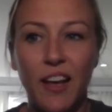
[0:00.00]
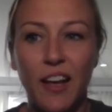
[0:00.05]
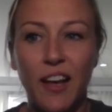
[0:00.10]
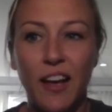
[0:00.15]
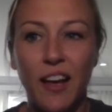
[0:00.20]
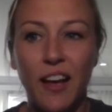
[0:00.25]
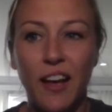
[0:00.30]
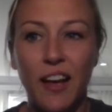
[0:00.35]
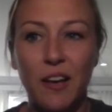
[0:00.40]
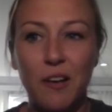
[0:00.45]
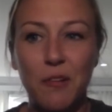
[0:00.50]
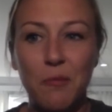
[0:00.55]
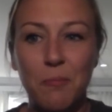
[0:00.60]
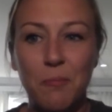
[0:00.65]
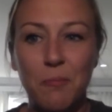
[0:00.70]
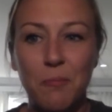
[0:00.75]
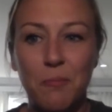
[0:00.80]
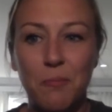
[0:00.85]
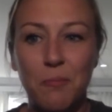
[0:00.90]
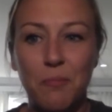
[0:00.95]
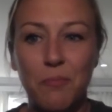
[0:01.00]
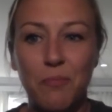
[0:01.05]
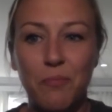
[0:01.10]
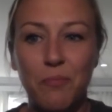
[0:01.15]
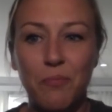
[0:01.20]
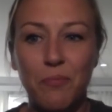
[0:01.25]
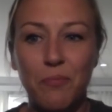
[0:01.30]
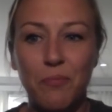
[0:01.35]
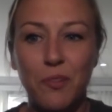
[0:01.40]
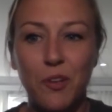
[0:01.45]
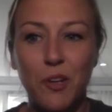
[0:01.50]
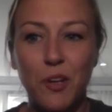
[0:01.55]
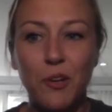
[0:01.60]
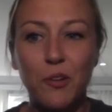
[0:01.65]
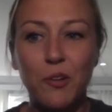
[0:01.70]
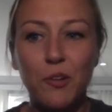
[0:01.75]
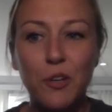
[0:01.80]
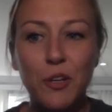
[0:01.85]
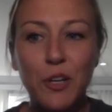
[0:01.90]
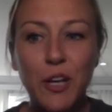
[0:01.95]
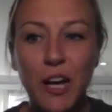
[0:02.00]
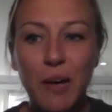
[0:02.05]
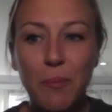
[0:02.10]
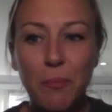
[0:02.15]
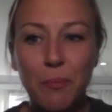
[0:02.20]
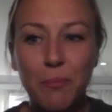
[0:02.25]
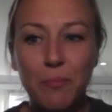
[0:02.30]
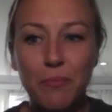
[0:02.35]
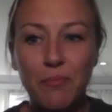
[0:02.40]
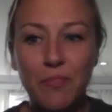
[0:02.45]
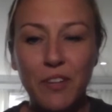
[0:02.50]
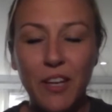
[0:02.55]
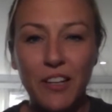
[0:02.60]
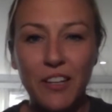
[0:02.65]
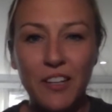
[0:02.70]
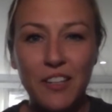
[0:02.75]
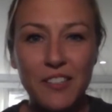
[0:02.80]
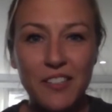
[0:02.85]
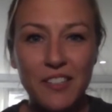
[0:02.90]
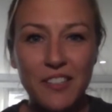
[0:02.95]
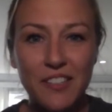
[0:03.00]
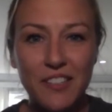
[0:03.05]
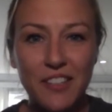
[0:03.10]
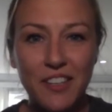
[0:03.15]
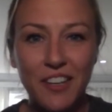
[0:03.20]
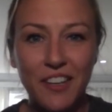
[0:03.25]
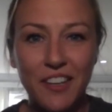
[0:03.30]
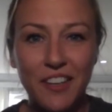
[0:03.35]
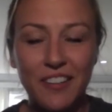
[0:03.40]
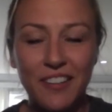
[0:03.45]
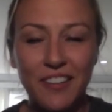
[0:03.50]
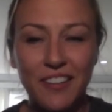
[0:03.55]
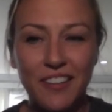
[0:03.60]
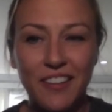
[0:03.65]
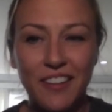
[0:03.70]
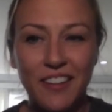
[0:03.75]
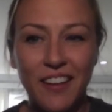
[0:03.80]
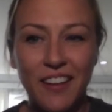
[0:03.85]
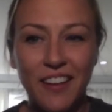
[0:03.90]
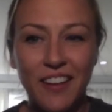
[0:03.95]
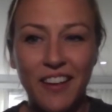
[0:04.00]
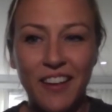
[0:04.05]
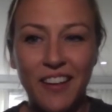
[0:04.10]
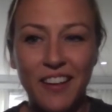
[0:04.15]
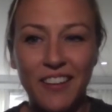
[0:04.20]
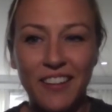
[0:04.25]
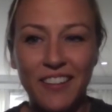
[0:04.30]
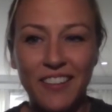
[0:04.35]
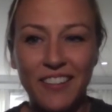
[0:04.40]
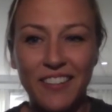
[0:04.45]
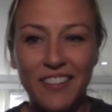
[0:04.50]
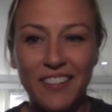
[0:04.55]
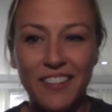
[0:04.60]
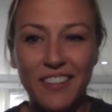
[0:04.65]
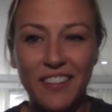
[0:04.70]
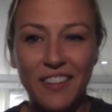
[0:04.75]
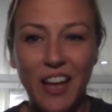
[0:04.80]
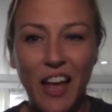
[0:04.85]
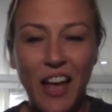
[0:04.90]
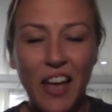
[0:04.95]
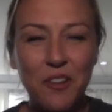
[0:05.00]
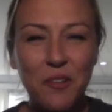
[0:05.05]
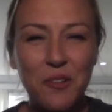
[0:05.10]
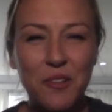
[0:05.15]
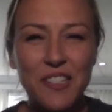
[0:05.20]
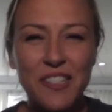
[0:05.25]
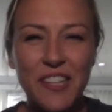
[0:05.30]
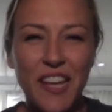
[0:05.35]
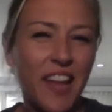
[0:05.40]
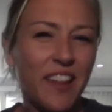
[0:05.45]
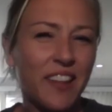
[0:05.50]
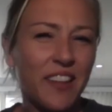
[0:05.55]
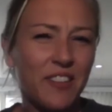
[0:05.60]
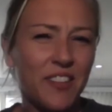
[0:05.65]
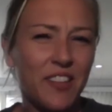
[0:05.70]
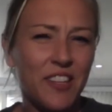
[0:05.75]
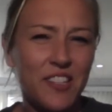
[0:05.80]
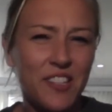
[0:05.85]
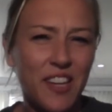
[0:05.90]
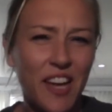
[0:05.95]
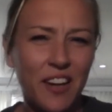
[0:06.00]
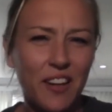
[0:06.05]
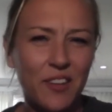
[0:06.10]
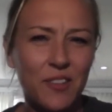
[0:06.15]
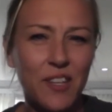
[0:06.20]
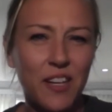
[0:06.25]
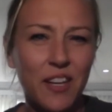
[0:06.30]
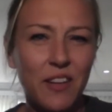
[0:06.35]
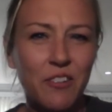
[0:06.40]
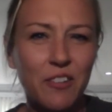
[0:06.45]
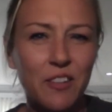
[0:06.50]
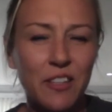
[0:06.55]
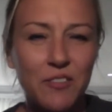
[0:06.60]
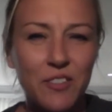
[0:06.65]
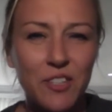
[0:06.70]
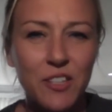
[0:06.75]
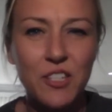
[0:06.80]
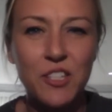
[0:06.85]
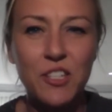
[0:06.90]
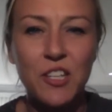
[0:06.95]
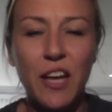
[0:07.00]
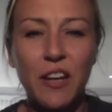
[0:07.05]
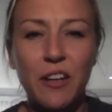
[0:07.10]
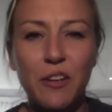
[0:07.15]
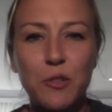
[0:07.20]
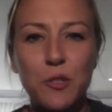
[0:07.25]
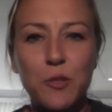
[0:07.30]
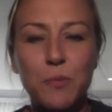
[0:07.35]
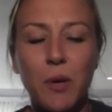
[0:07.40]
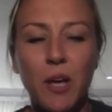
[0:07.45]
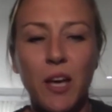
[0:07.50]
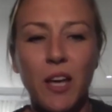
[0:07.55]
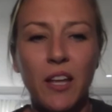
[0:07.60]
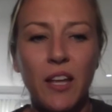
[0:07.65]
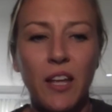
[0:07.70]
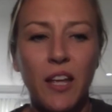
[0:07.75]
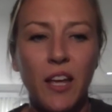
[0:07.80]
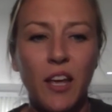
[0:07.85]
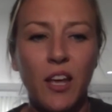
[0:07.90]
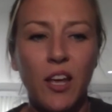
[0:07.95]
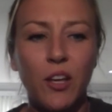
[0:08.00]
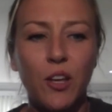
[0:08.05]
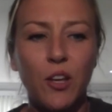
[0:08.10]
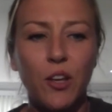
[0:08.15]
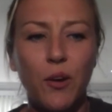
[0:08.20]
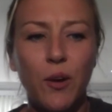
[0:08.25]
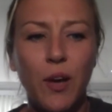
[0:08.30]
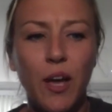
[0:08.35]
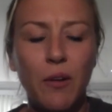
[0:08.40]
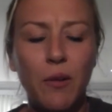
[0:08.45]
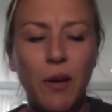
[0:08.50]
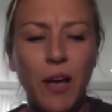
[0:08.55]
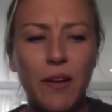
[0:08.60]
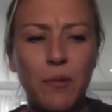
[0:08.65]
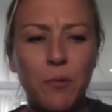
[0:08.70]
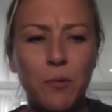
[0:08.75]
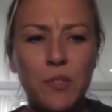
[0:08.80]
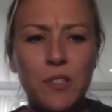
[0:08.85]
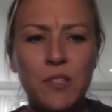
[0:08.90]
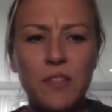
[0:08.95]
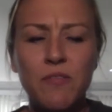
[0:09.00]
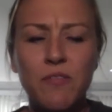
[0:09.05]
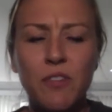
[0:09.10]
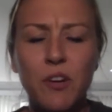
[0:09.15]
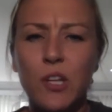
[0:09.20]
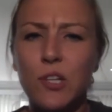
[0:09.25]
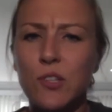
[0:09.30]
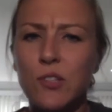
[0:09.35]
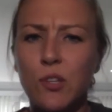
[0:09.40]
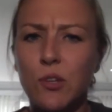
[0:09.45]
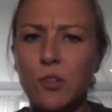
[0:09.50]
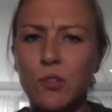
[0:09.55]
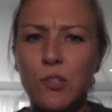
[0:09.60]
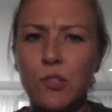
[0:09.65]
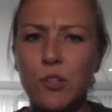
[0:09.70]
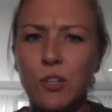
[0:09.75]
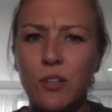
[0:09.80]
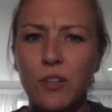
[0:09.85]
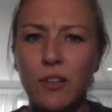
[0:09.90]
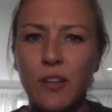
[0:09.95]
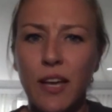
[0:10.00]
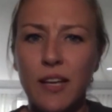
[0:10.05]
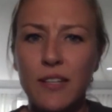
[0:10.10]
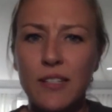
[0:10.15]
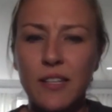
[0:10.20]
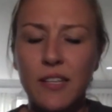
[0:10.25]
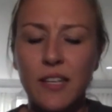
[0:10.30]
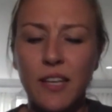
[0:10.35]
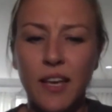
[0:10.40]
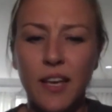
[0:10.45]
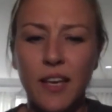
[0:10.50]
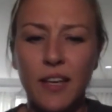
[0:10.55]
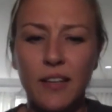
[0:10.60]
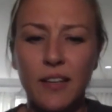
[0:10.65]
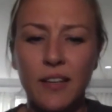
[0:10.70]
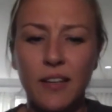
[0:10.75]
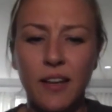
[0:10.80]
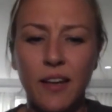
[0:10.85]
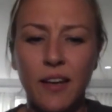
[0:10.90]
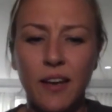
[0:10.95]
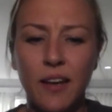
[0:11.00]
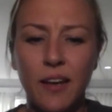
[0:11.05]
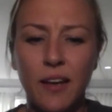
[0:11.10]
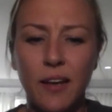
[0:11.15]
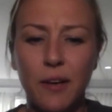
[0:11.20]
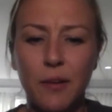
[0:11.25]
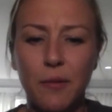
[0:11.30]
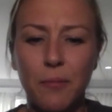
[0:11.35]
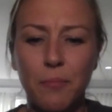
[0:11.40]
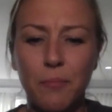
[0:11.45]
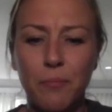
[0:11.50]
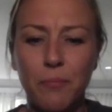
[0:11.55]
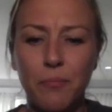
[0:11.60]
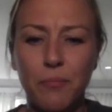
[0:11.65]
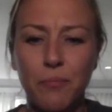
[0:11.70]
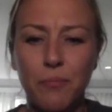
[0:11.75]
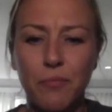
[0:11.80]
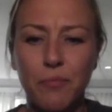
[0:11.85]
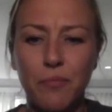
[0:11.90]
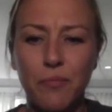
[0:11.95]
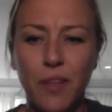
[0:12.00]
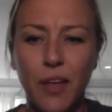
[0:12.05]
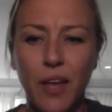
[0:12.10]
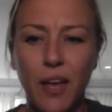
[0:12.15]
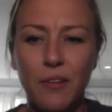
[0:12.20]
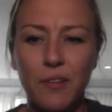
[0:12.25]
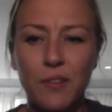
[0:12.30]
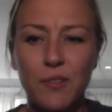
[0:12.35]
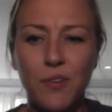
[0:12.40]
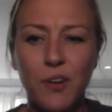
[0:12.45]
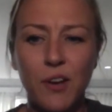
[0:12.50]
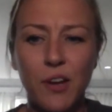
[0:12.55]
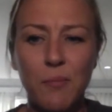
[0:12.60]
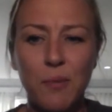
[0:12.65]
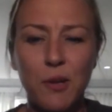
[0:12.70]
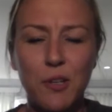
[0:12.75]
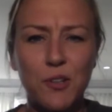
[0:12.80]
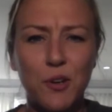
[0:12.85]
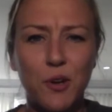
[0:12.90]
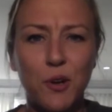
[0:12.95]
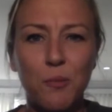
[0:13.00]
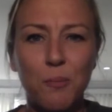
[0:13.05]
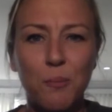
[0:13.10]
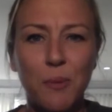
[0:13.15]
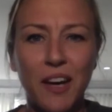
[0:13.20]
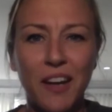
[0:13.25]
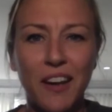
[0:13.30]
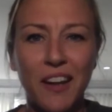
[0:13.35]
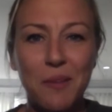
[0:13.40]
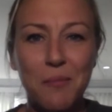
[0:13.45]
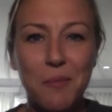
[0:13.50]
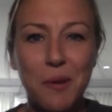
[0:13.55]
Grew up, younger sister. I don't want to say I lived in the shadows. I never lived in the shadows, but I wasn't very social as a kid. I was very much a homebody.